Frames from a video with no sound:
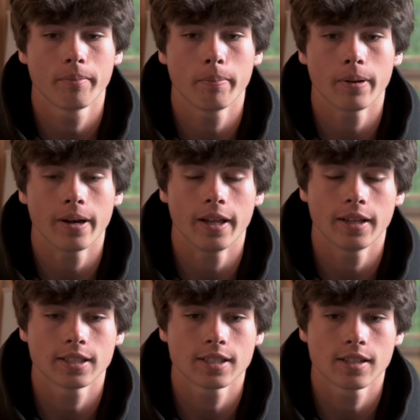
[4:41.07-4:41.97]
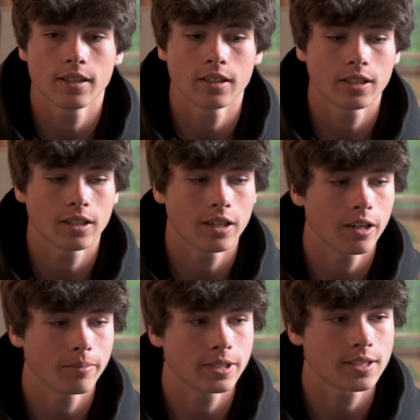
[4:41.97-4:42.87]
but
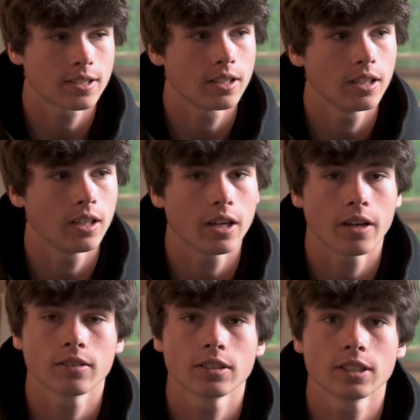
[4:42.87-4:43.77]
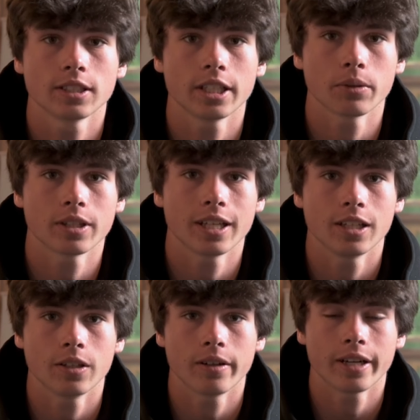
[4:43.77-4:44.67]
um, just, you know, seeing what they
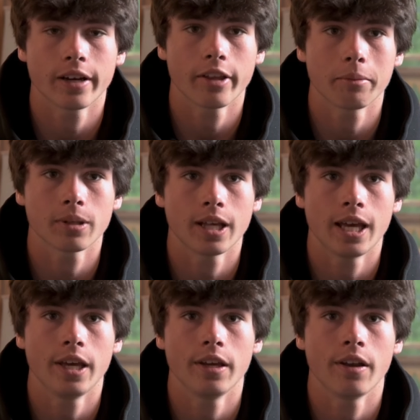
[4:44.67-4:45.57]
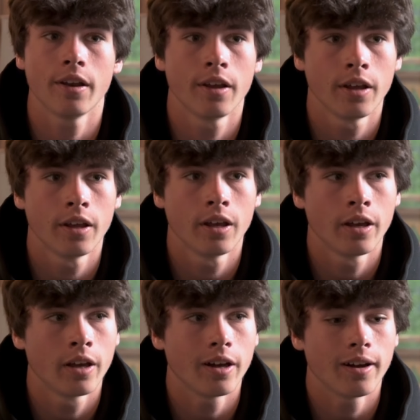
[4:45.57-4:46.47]
do and how they play, and
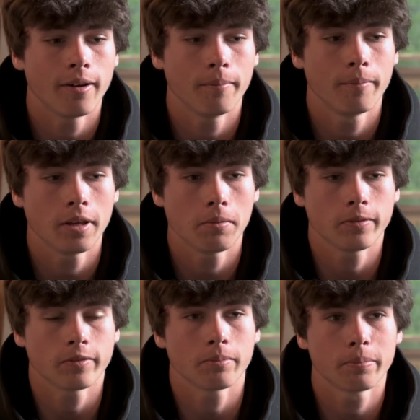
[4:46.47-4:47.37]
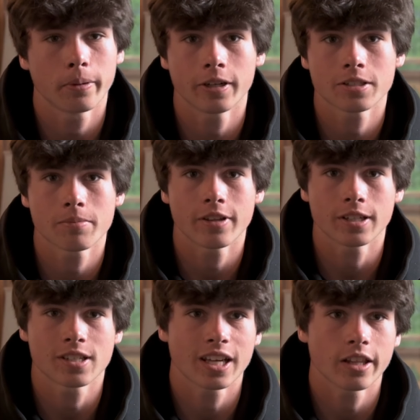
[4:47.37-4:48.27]
um, maybe even putting some
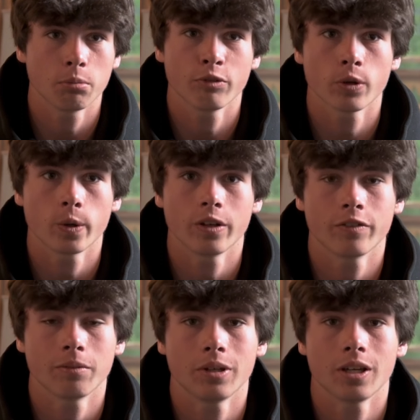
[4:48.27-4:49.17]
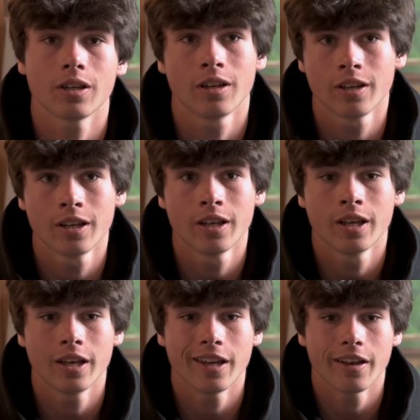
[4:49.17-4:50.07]
things together before we even meet.
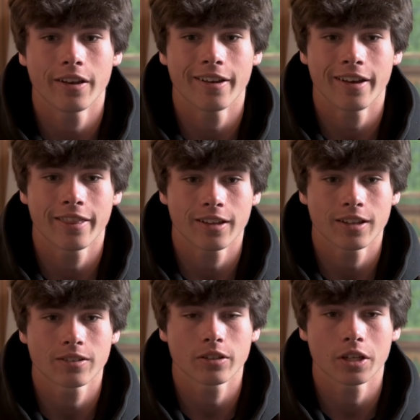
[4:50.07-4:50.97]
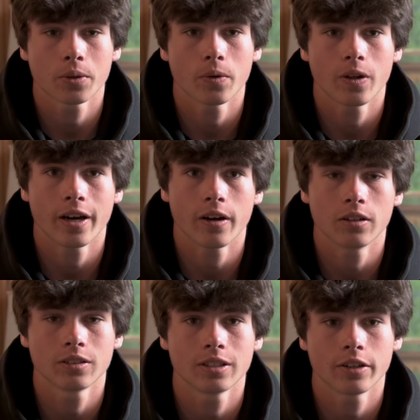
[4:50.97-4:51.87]
And uh, I think it's really cool how
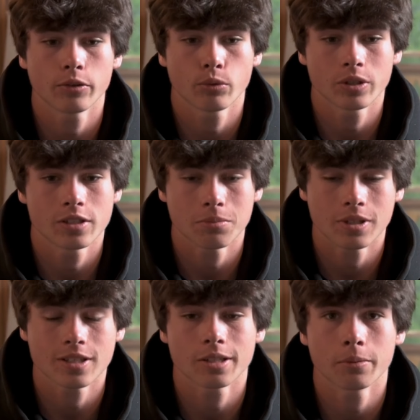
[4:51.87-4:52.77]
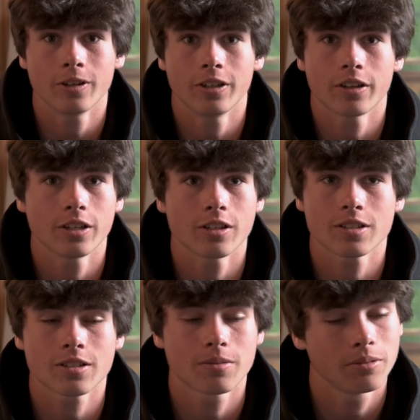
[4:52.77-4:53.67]
I, once you meet someone, you can
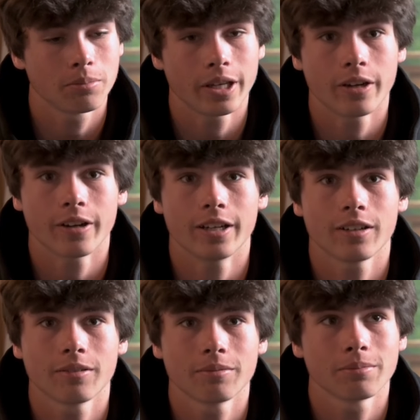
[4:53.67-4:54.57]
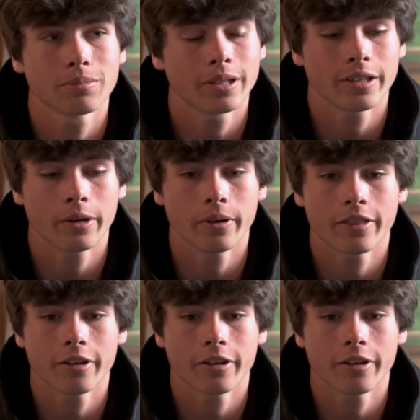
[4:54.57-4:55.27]
just play right play right with